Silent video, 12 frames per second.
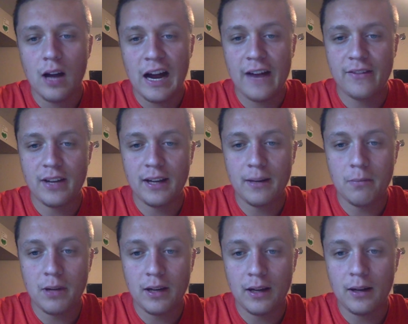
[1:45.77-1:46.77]
I have taken
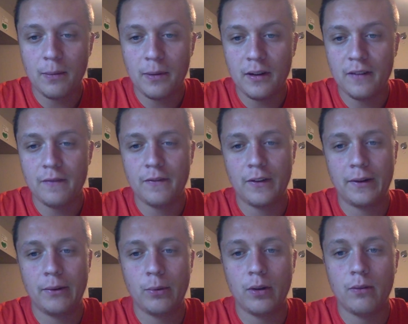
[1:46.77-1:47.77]
being independent
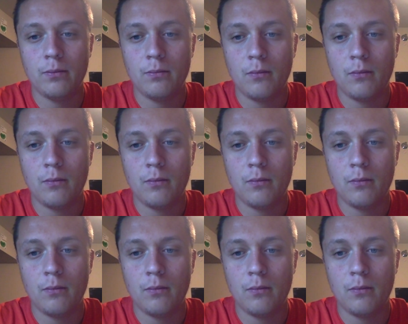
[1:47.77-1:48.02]
very well.